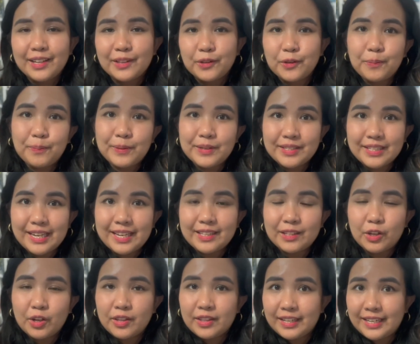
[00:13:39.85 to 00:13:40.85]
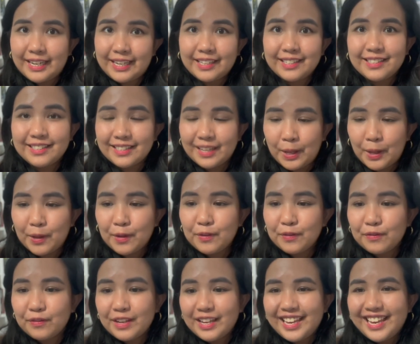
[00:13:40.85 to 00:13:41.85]
to present on the day
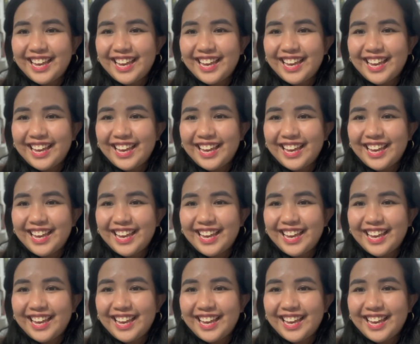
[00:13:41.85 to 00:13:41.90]
itself.